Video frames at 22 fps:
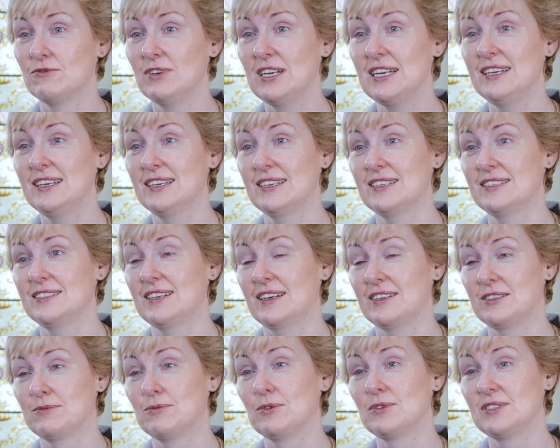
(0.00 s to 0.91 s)
really is,
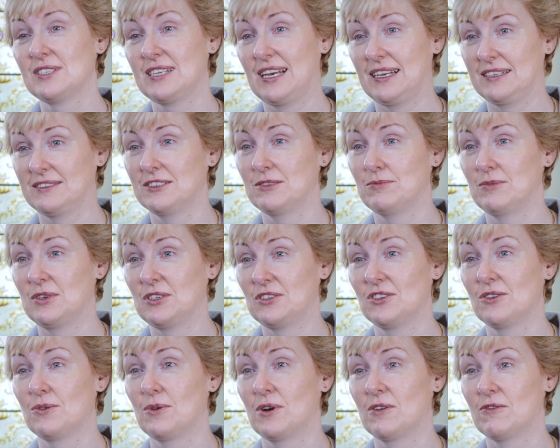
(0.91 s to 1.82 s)
I suppose,
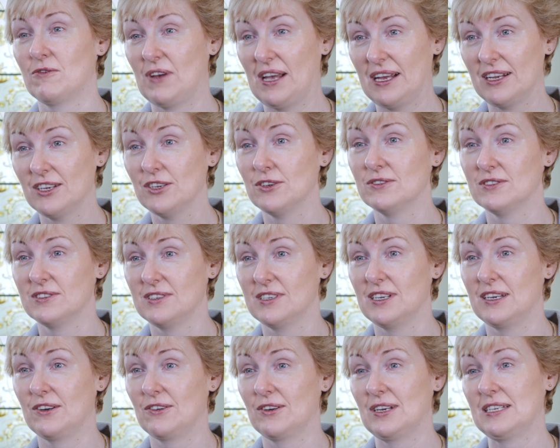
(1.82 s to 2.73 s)
testament to our values
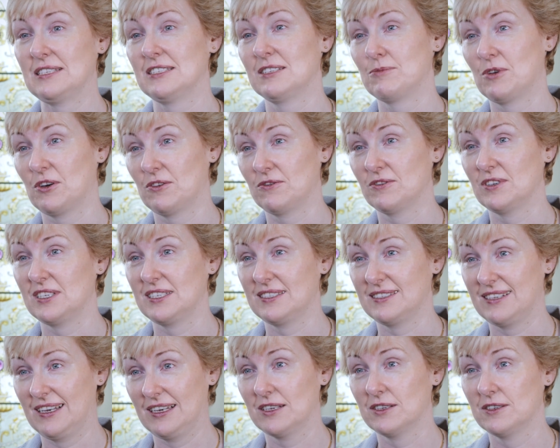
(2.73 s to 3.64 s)
here in Smurfit
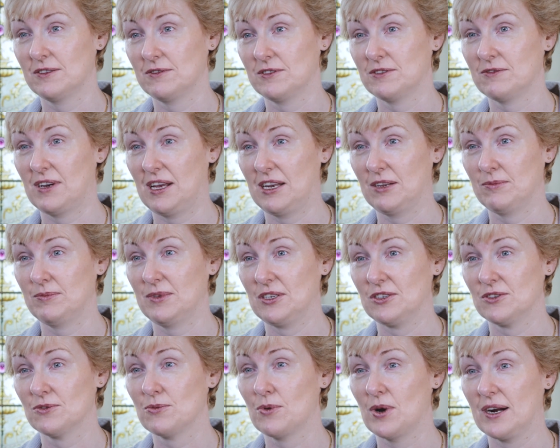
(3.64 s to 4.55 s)
Executive
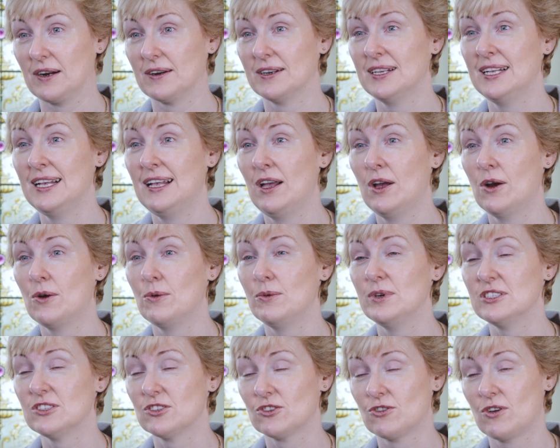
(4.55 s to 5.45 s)
Development, where
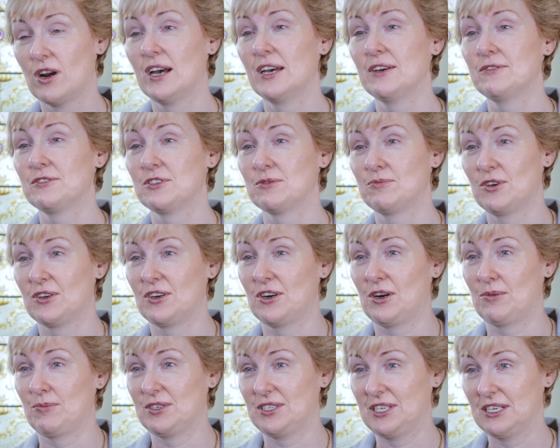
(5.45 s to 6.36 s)
we strive to put
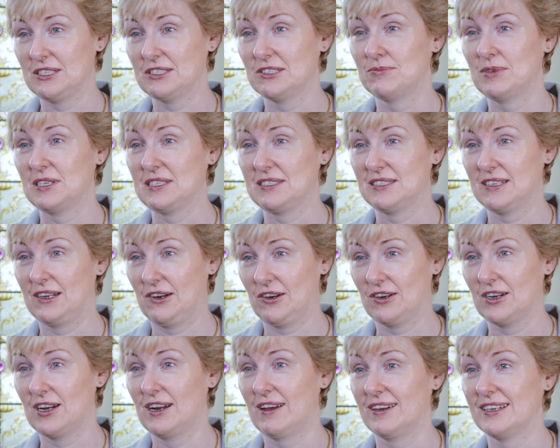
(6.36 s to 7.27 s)
our participants and
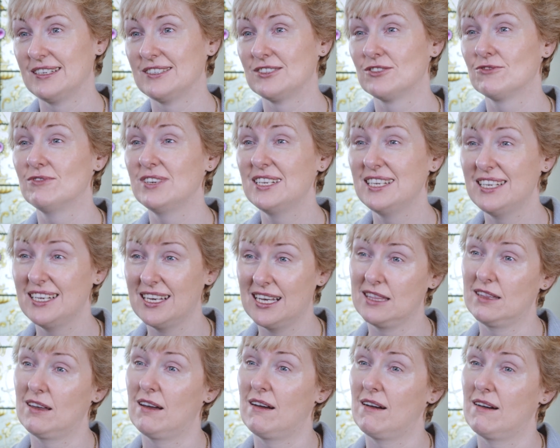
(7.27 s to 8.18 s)
our clients really
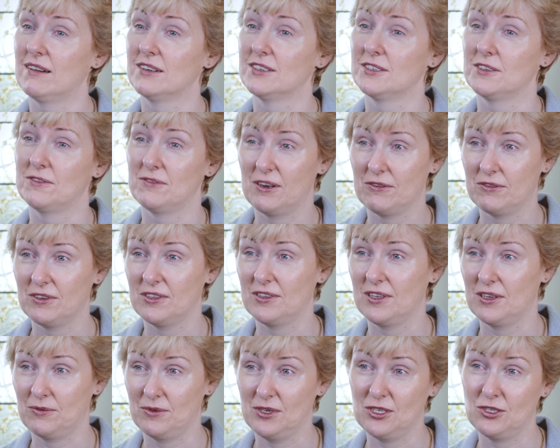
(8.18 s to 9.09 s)
at the heart of
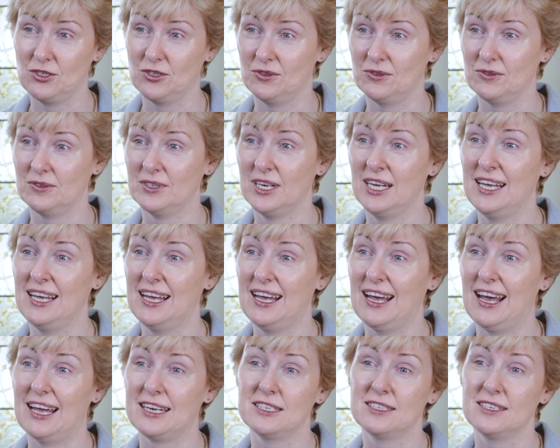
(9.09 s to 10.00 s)
everything we do.
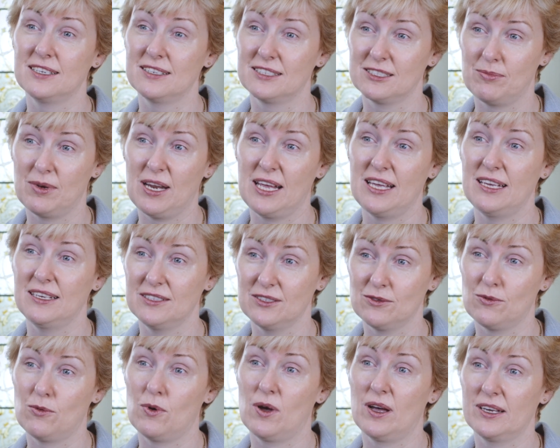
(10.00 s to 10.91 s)
And it
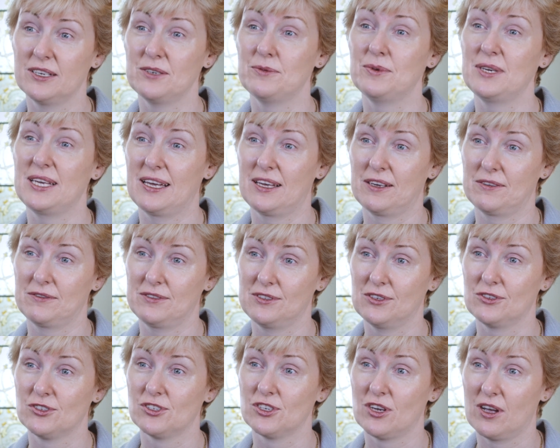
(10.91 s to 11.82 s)
explains why we have
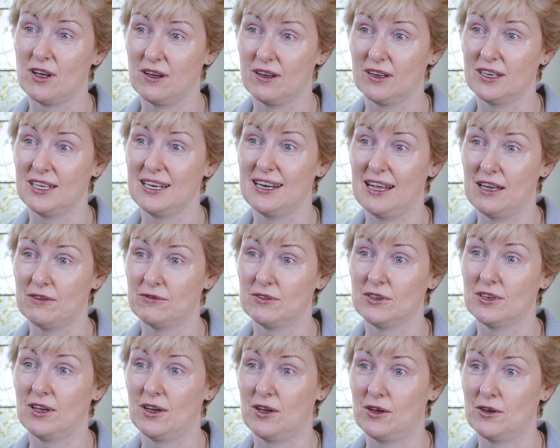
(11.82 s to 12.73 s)
such a high
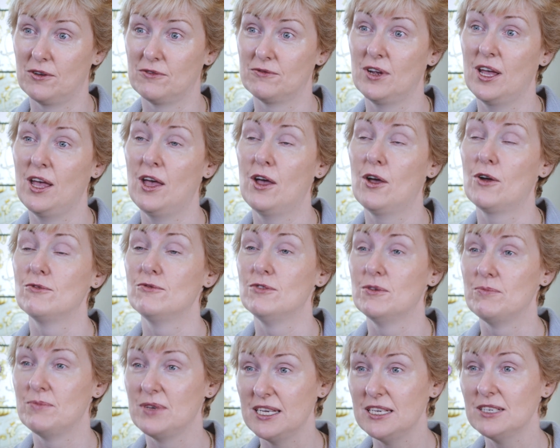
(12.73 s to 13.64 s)
level of
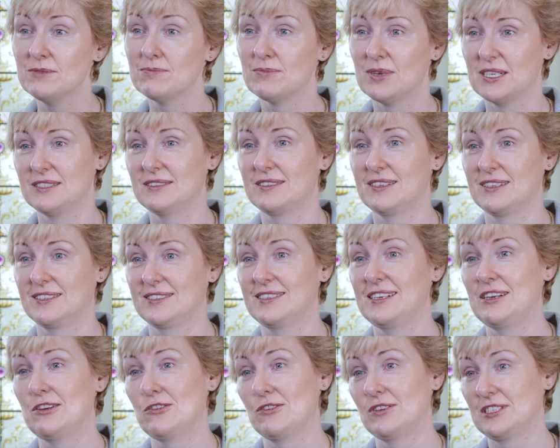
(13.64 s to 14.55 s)
repeat
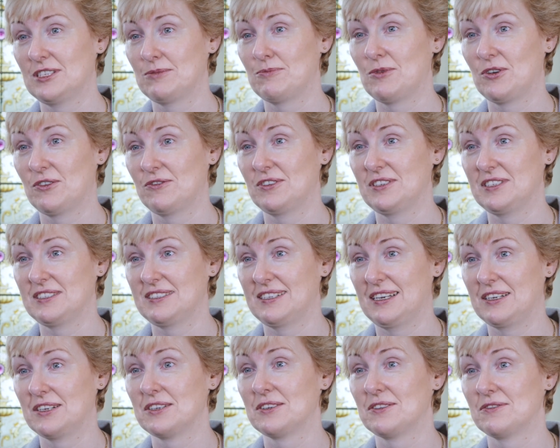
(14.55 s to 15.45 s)
business here in Smurfit
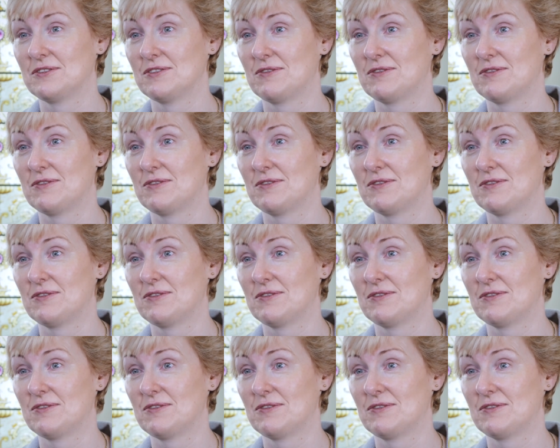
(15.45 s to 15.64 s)
Executive